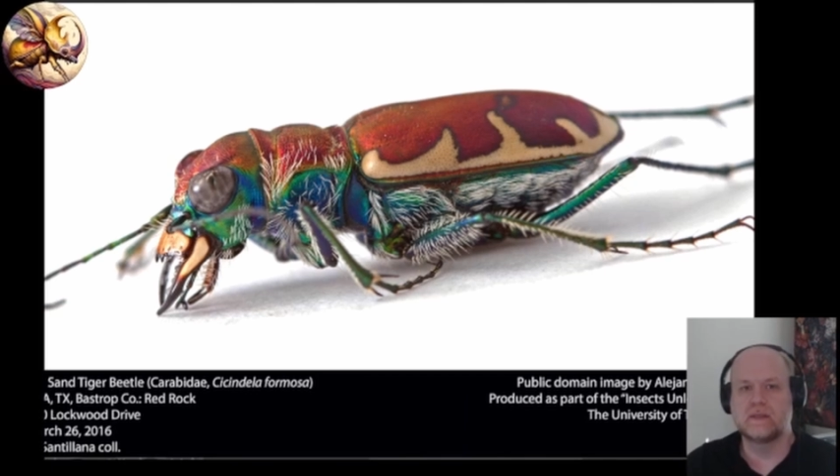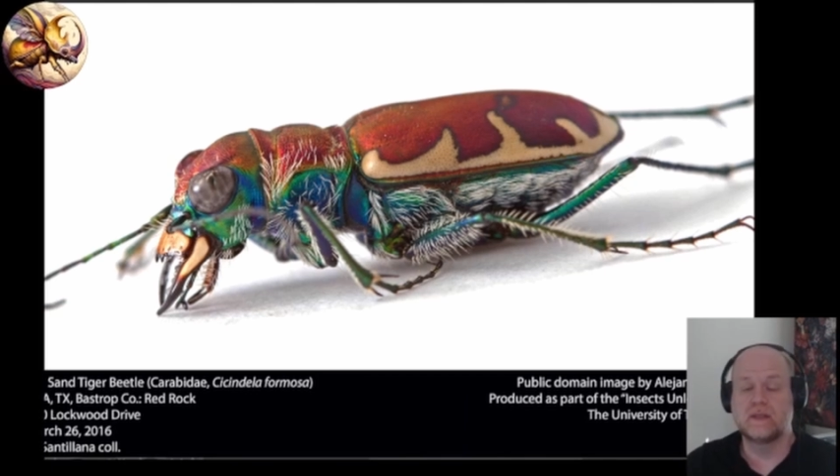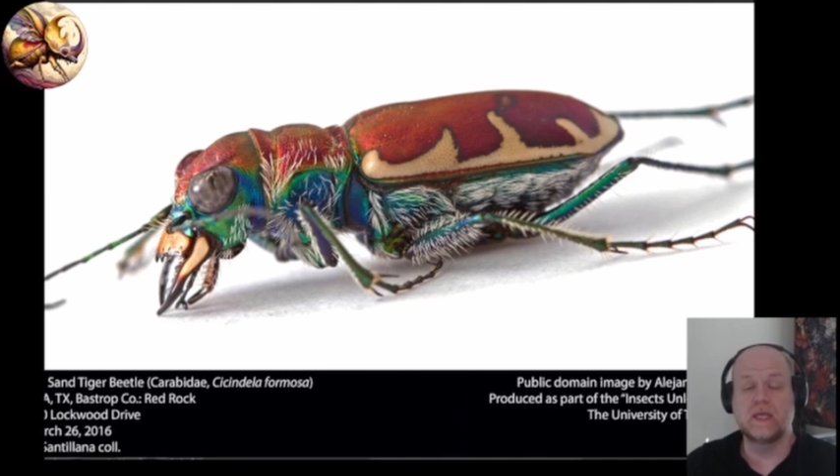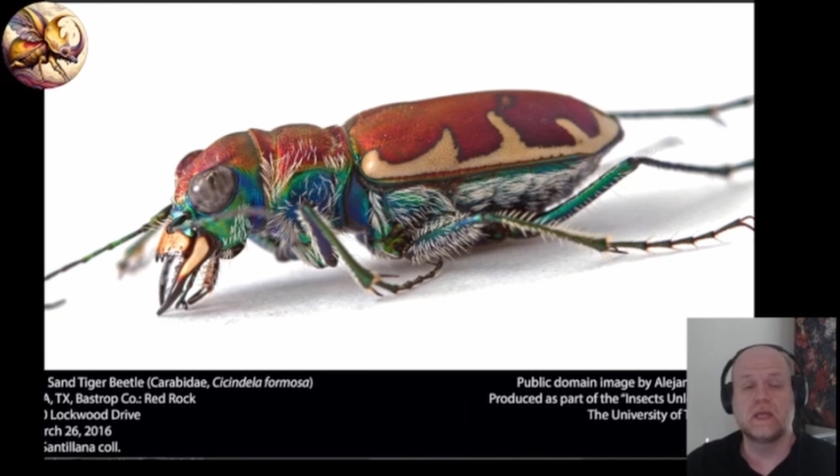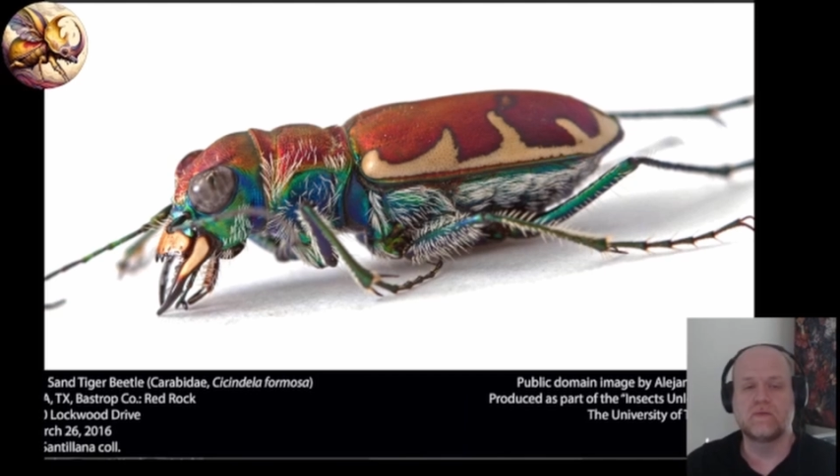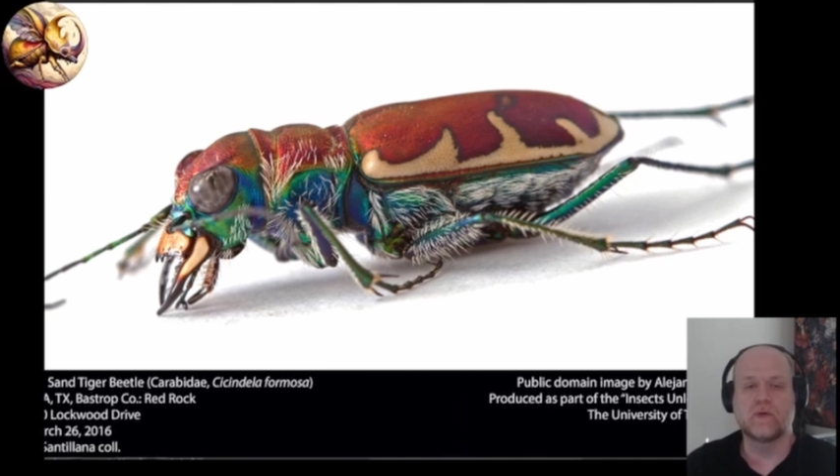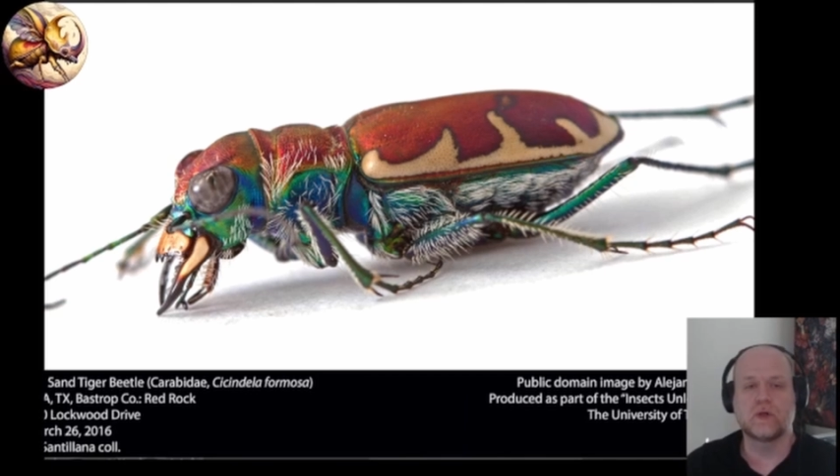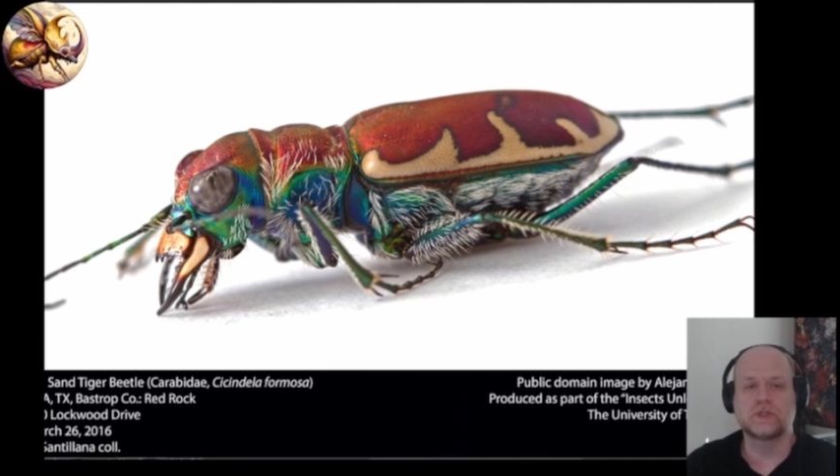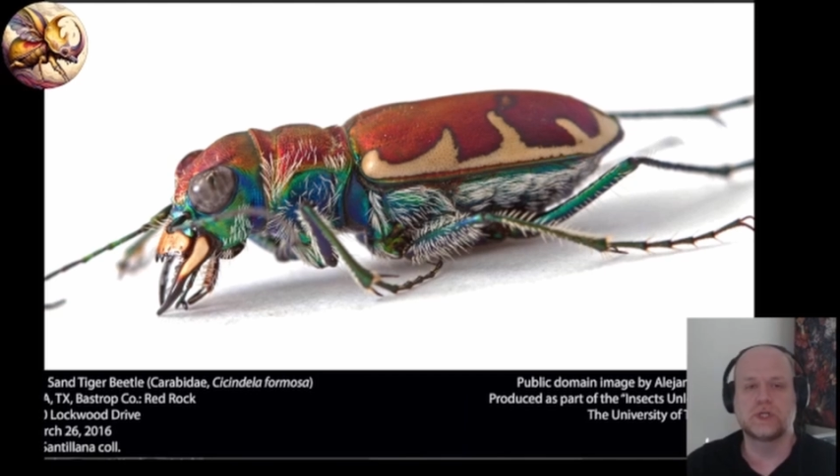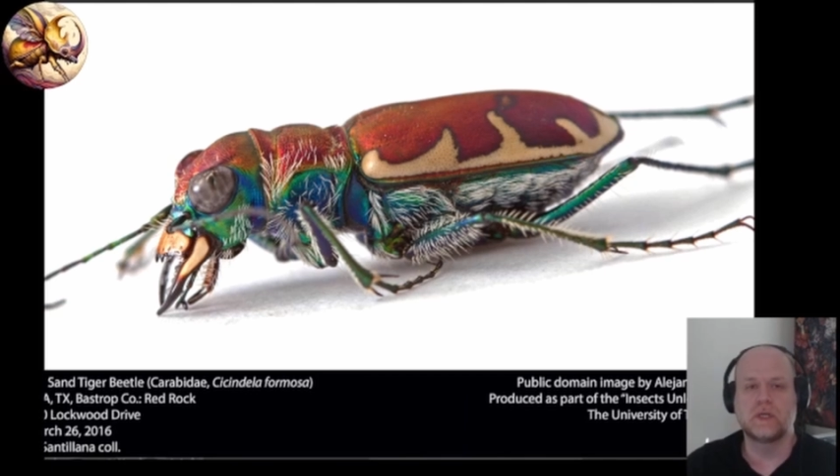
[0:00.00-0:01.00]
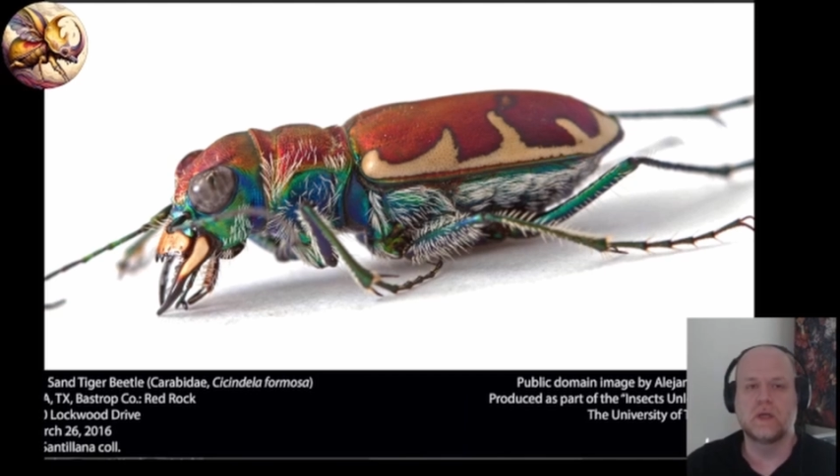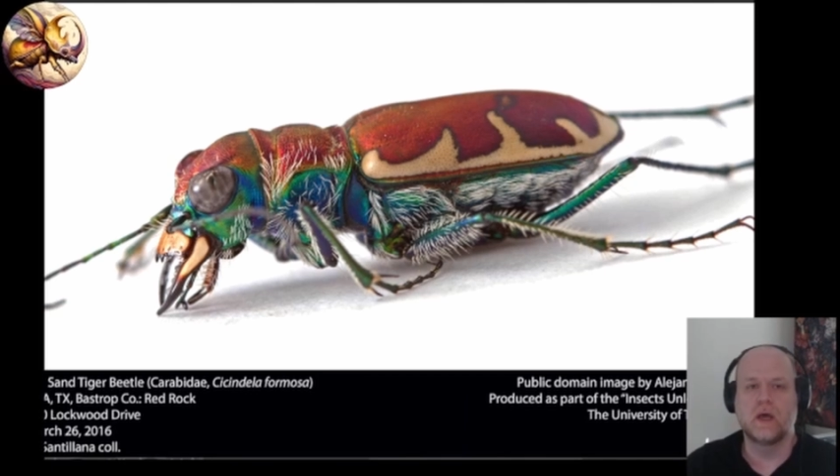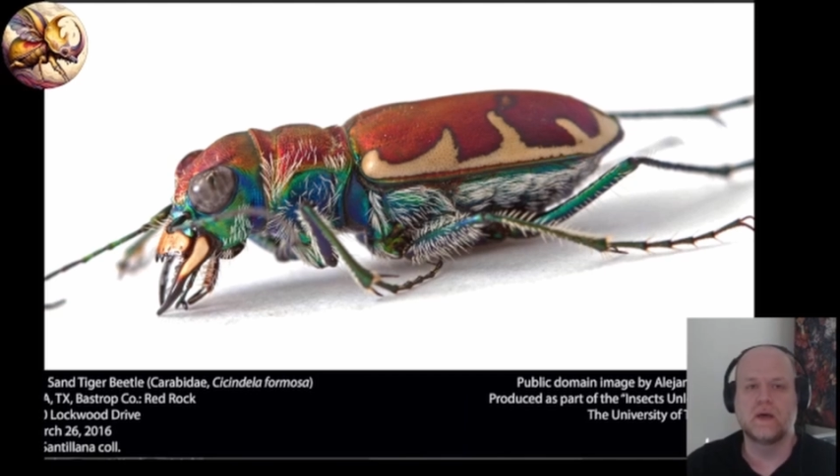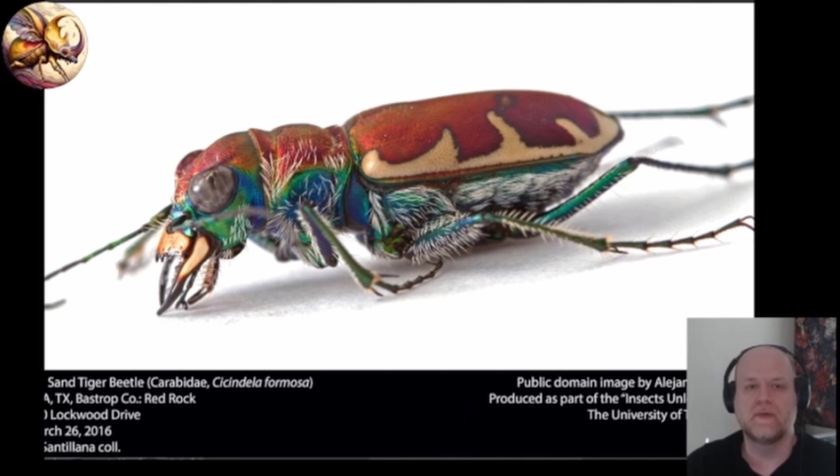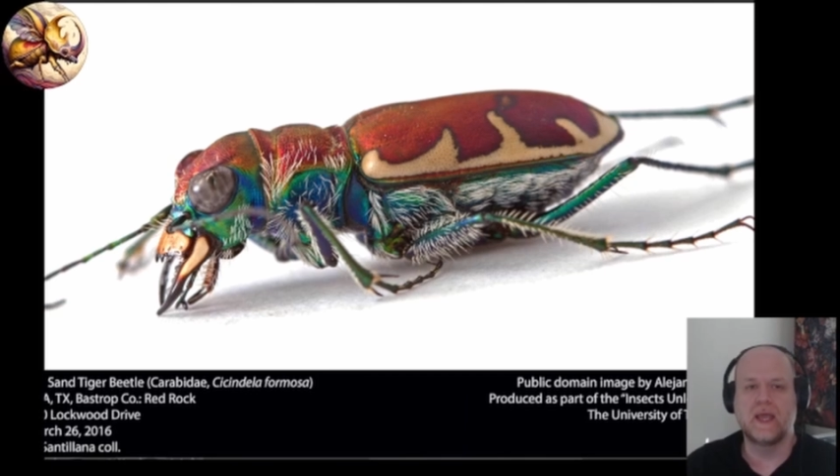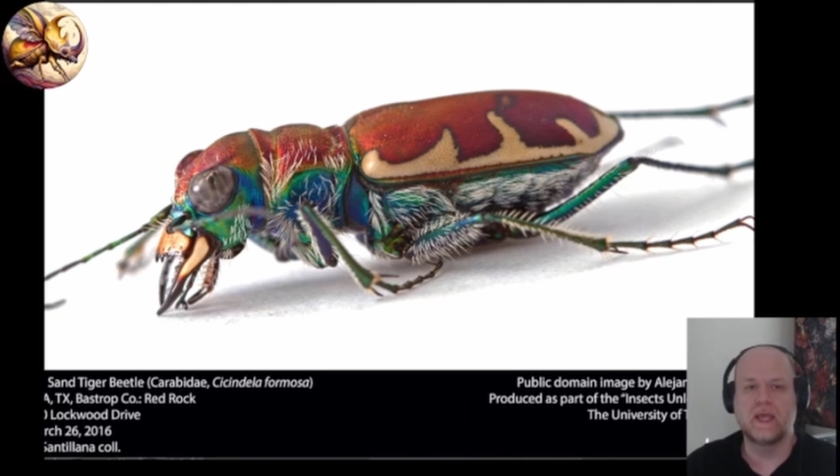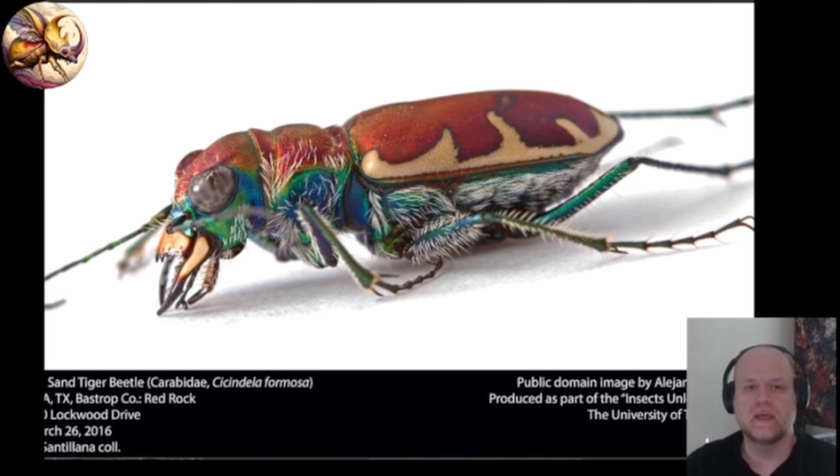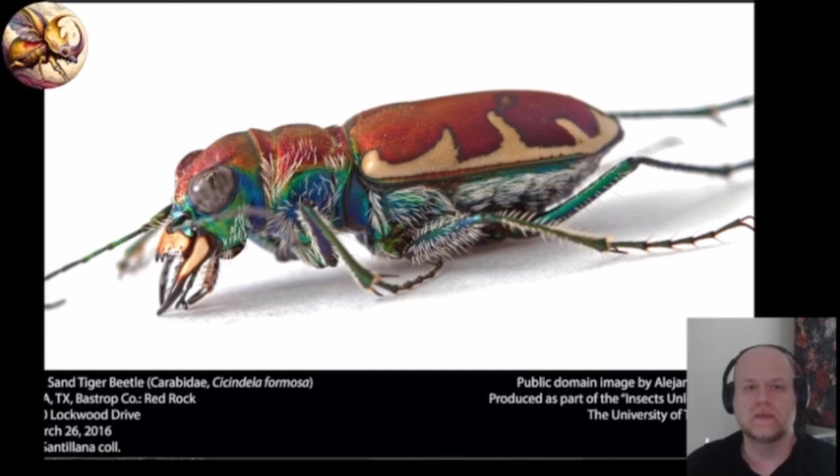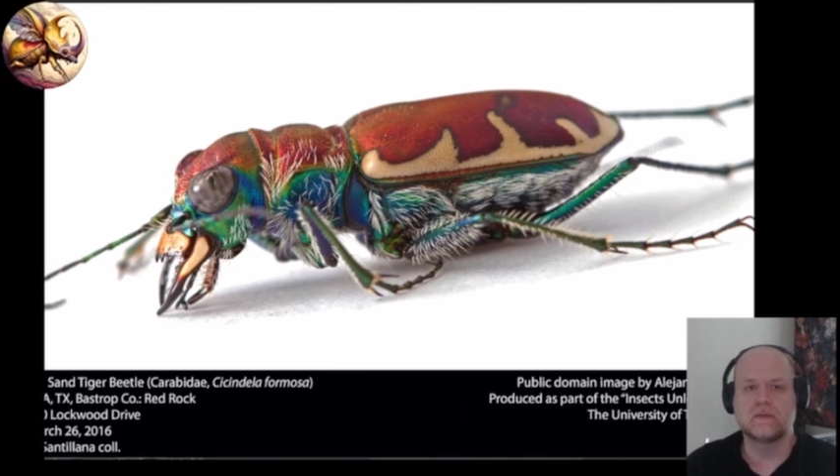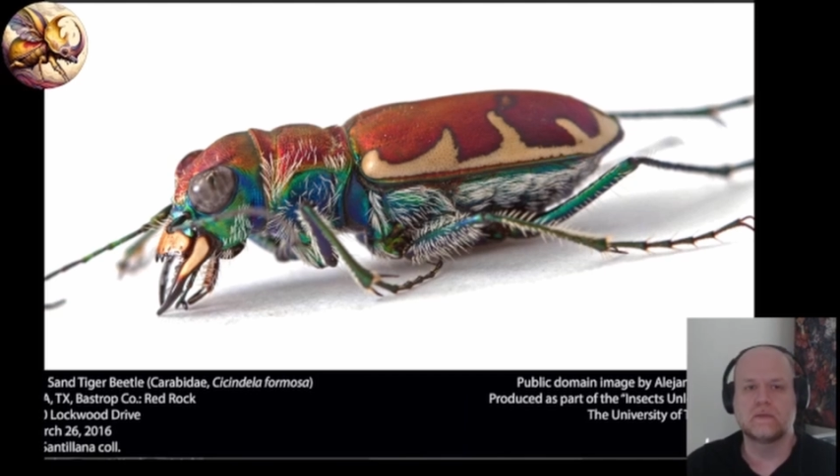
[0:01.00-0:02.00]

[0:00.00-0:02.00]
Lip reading: the inversion of a